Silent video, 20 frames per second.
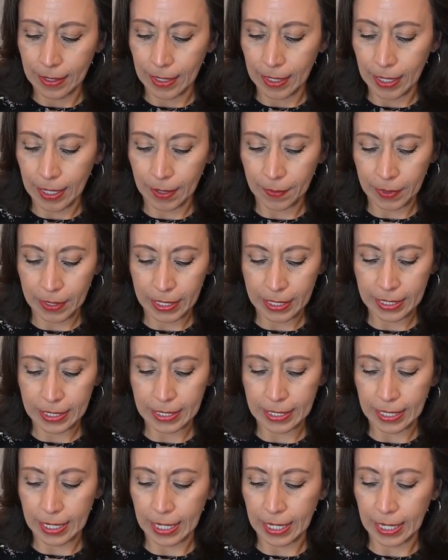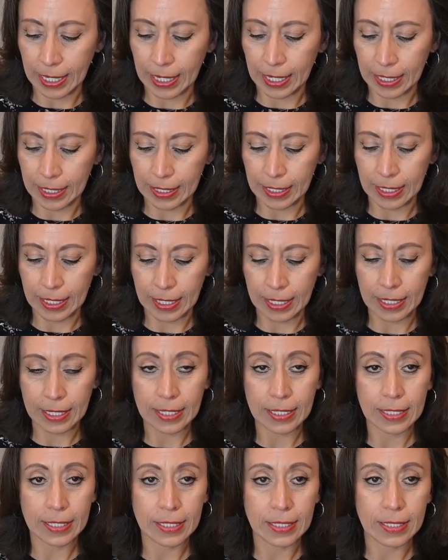I'm going to say
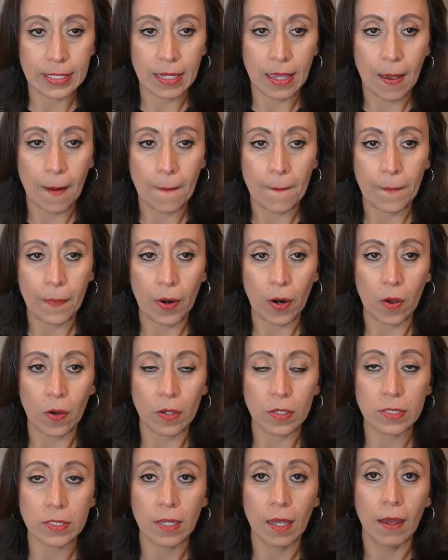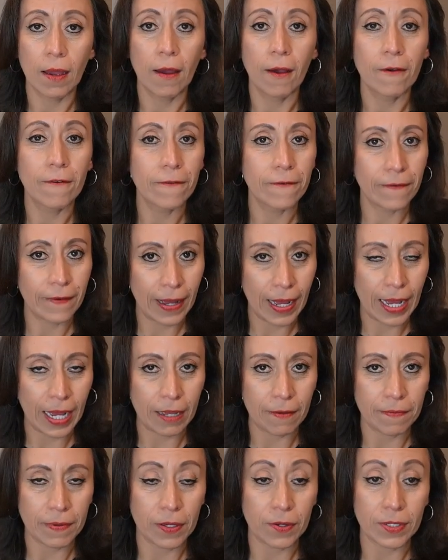this plus
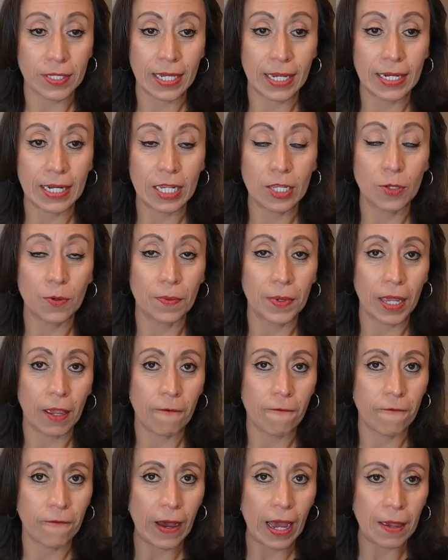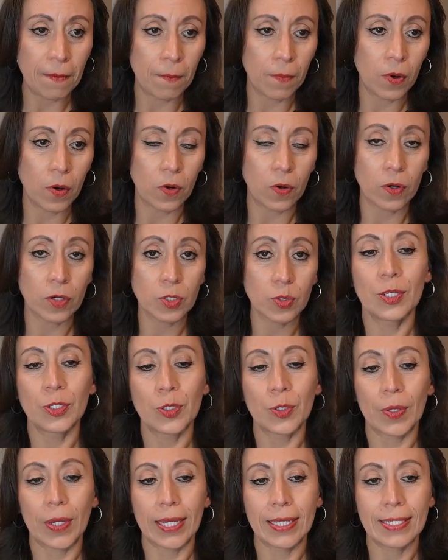5 because I need to bring 5 more. So
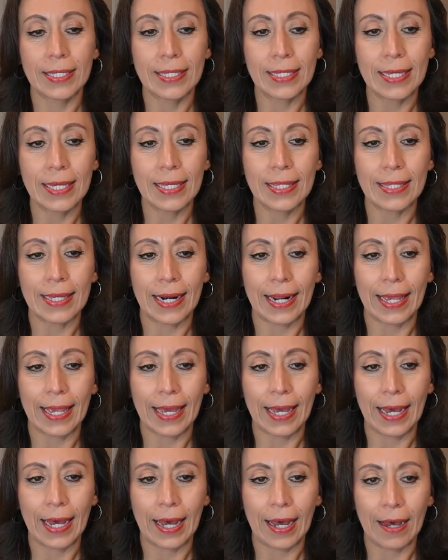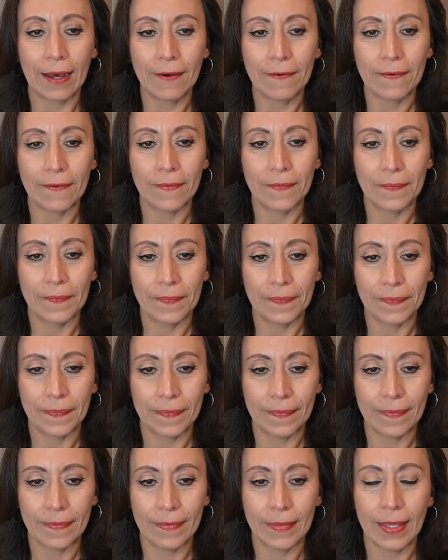you can see that I have
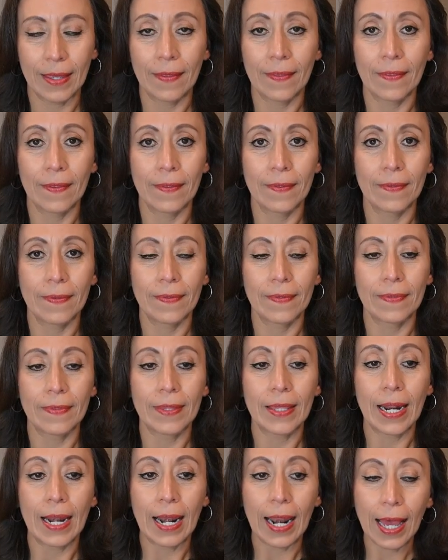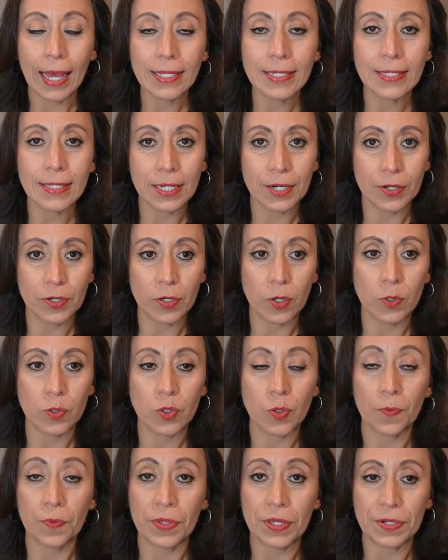the last 10
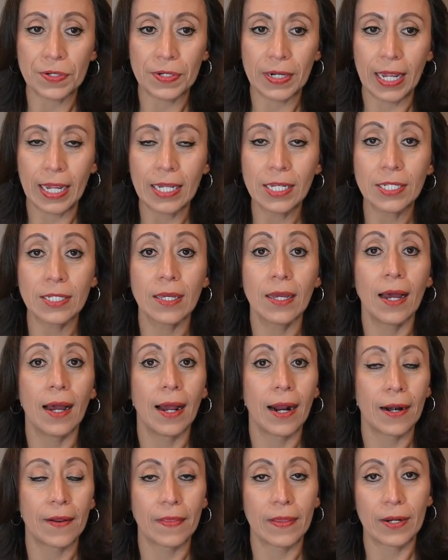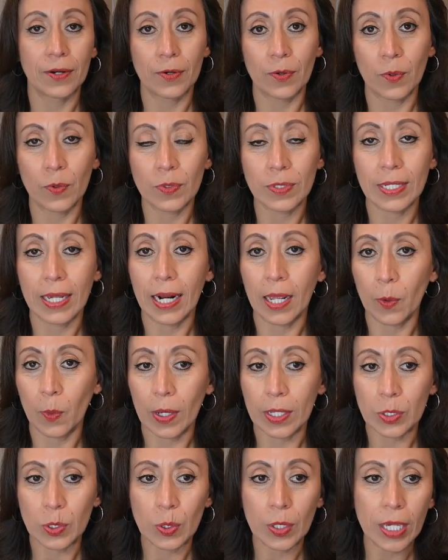rows of this range are the rows that I
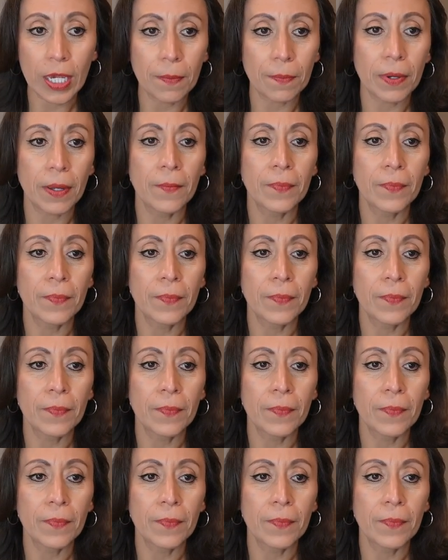want to keep.